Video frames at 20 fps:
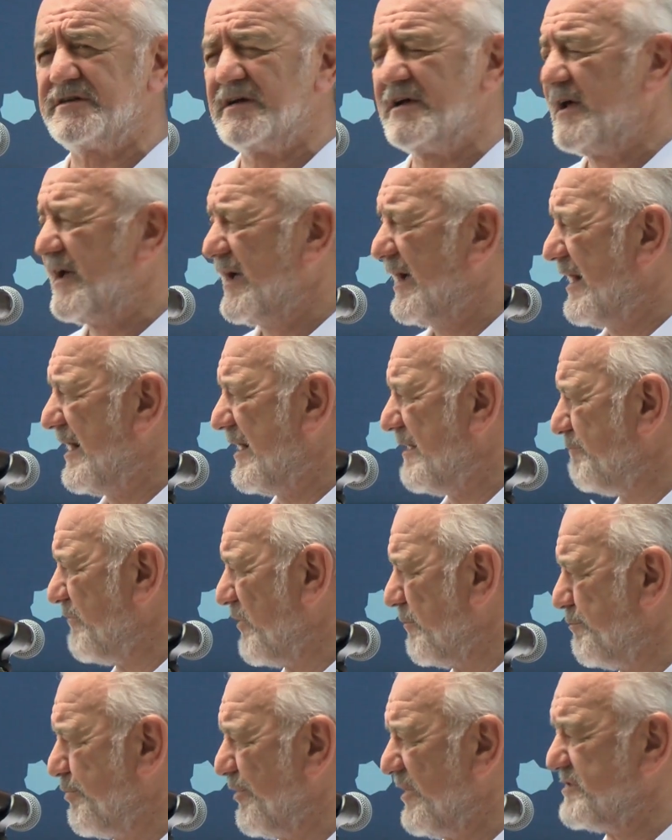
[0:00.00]

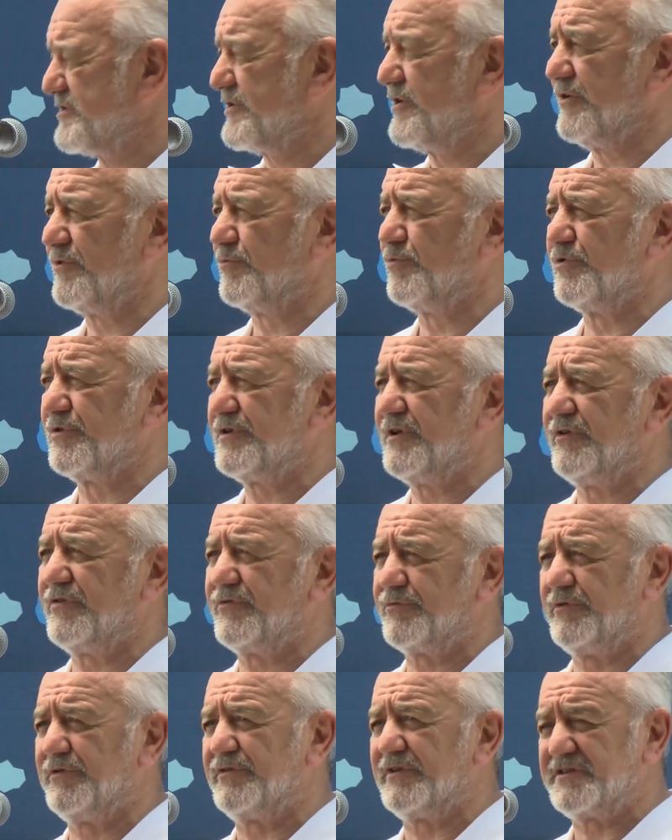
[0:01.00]
Divisional Operations
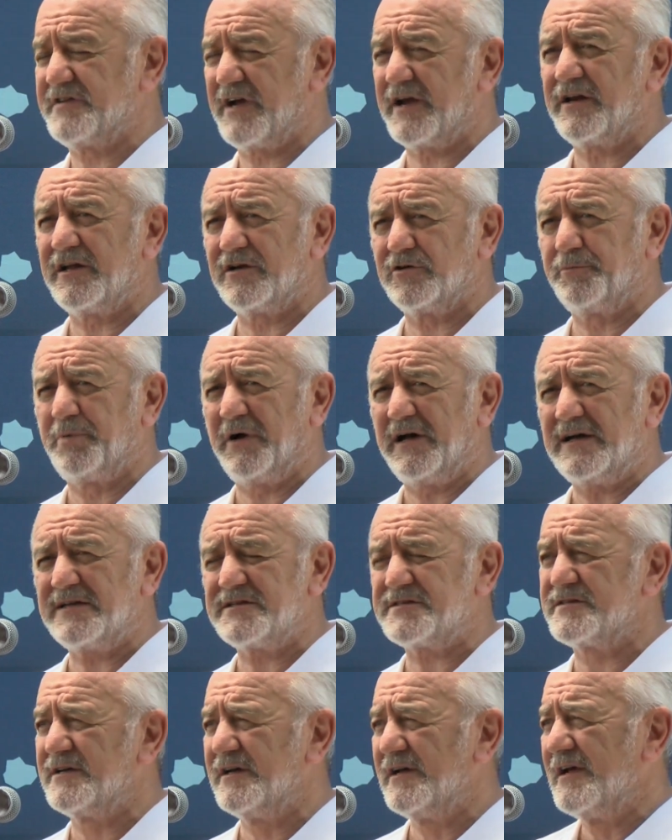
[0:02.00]
Manager Trade
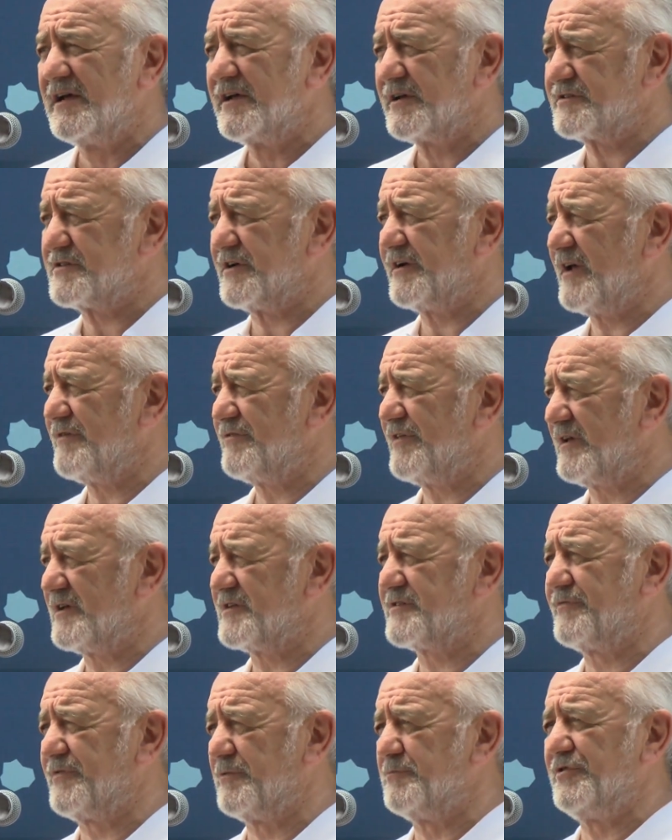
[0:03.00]
Electrical and Chemicals
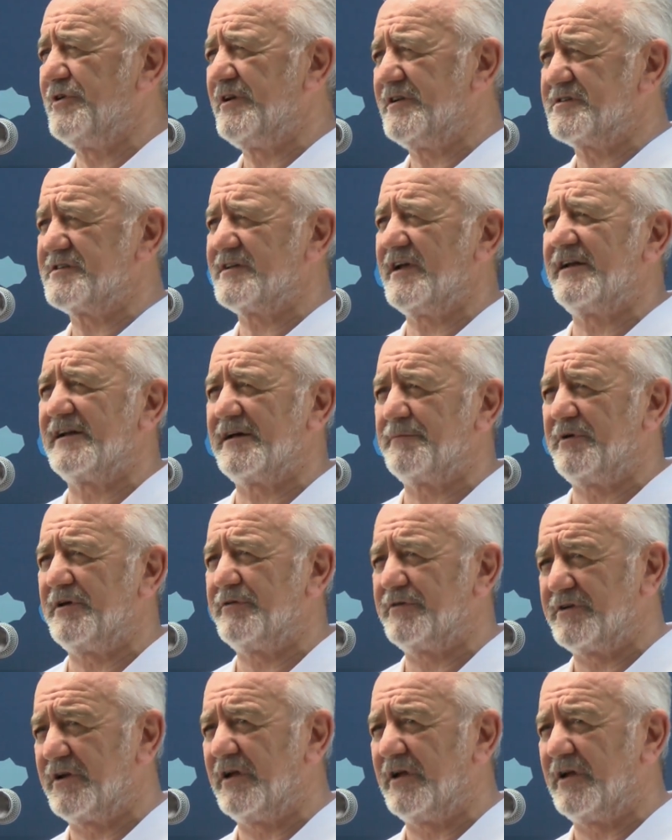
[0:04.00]
Peter Del Monte